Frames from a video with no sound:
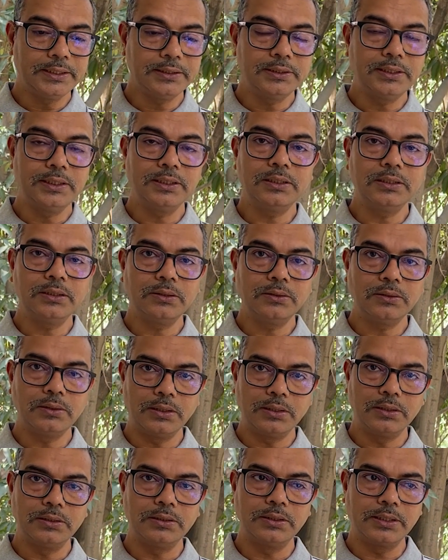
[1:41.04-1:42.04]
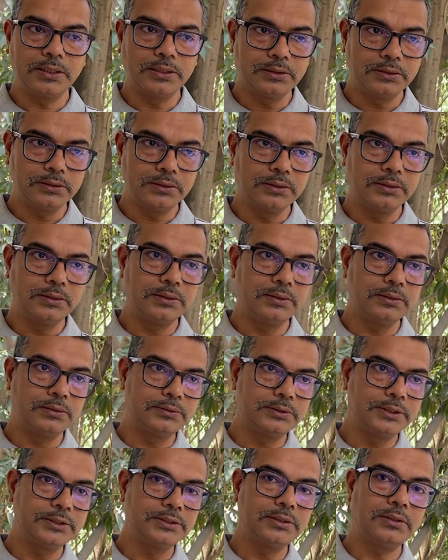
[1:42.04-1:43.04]
And then in
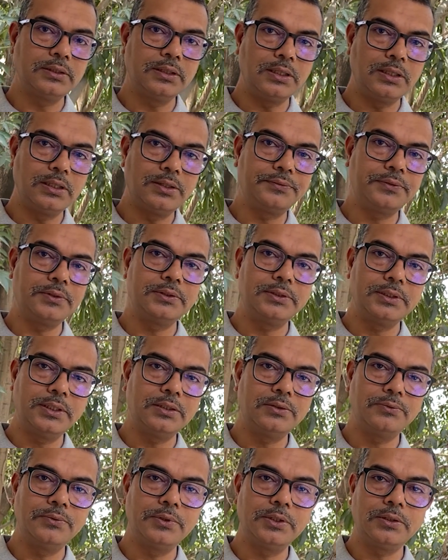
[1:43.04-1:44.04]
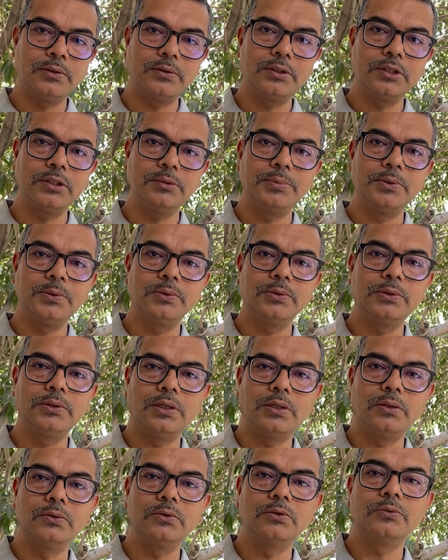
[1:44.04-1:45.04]
the session after that we will talk
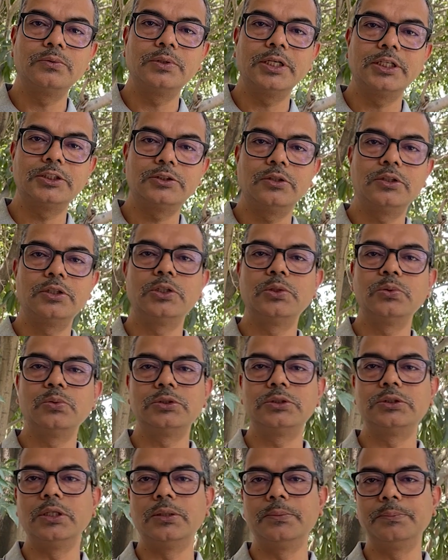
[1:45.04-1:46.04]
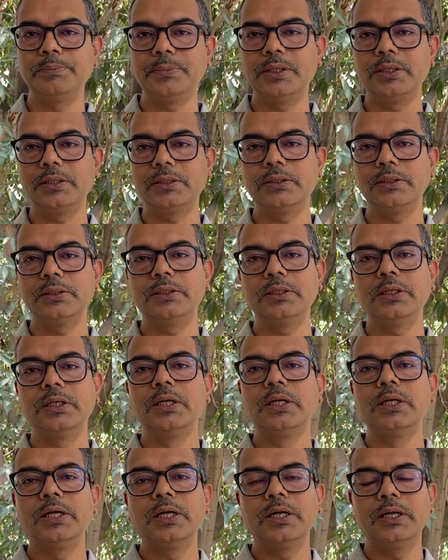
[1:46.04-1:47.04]
about how do we actually use dump
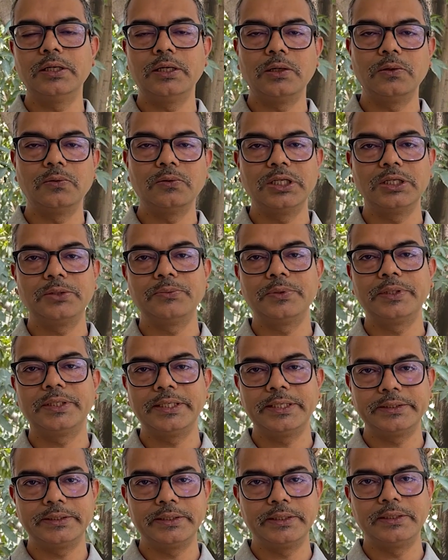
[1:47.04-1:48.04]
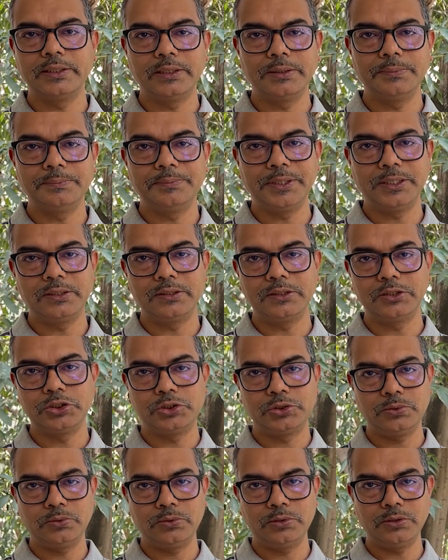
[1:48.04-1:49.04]
marker, and how can we take the dump
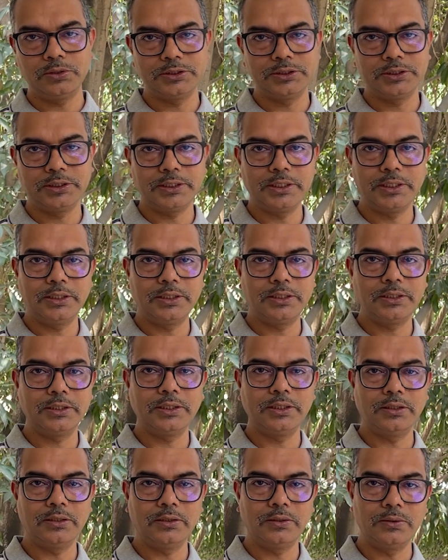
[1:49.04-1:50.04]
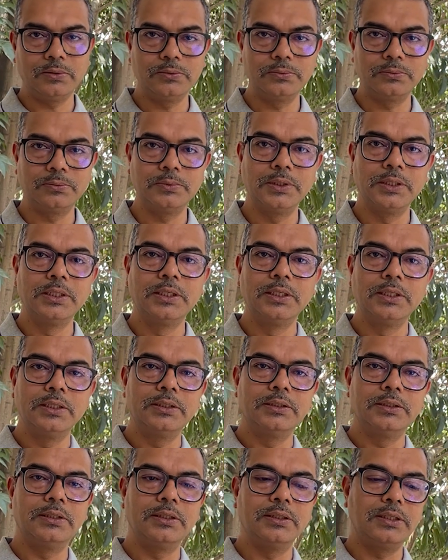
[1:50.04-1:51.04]
and restore on the secondary, and how
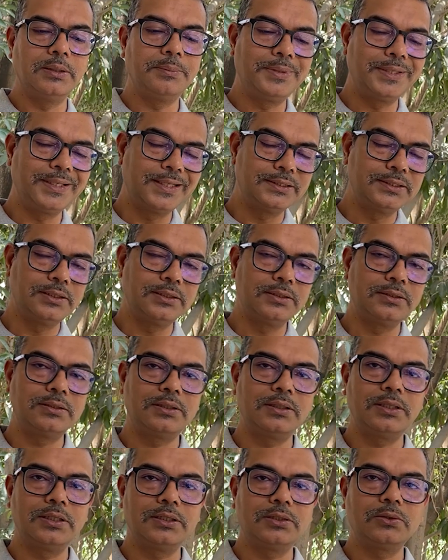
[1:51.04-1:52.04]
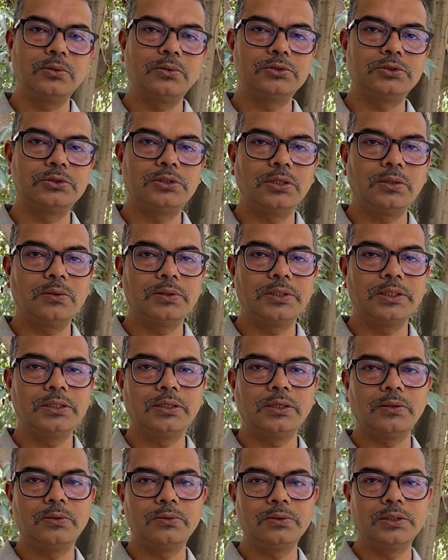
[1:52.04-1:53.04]
the replication thread goes
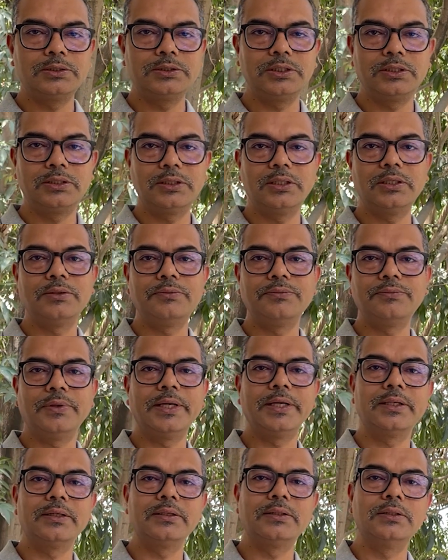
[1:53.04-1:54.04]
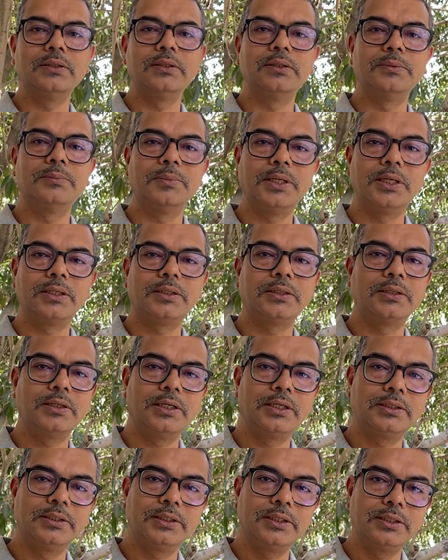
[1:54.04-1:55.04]
down, and how does it really find the
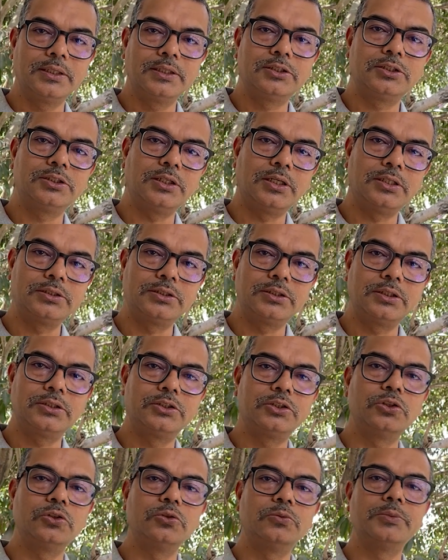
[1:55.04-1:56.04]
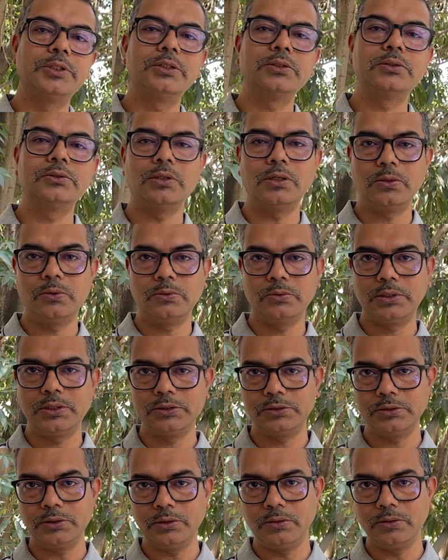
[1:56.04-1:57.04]
marker and then it starts resuming. So
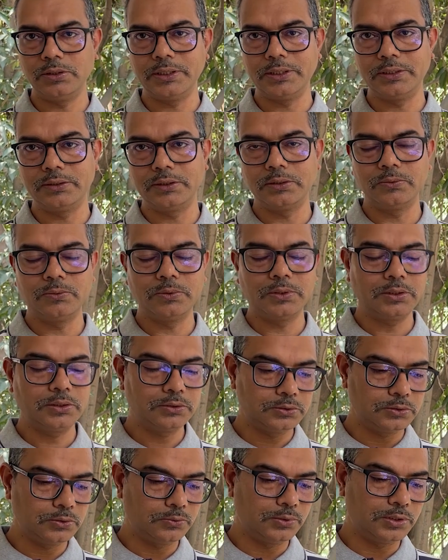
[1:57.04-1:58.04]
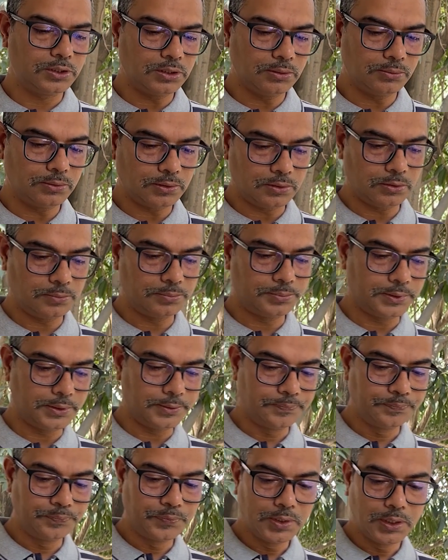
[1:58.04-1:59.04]
how does all that thing work? So we'll cover all
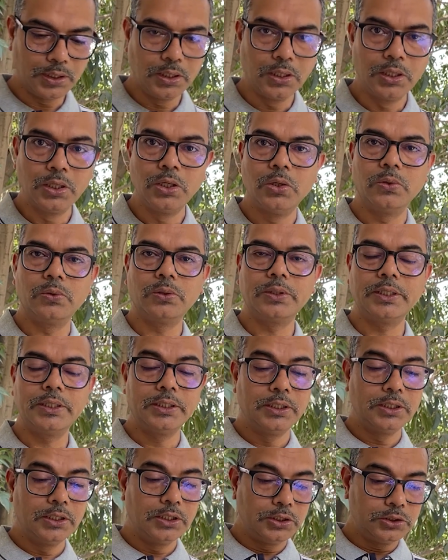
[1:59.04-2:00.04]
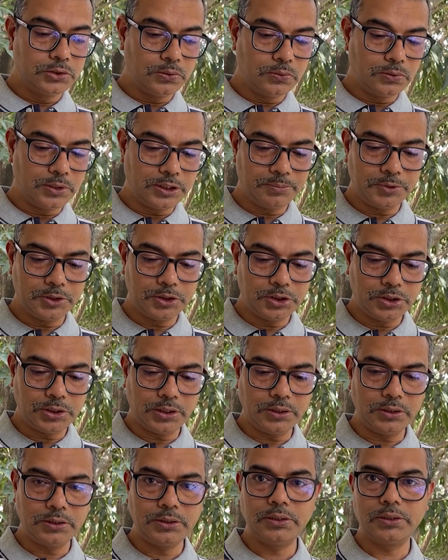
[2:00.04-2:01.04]
of that. Okay, so let me
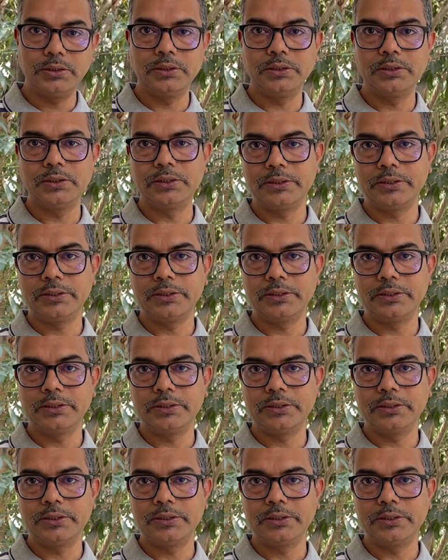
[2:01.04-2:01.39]
start.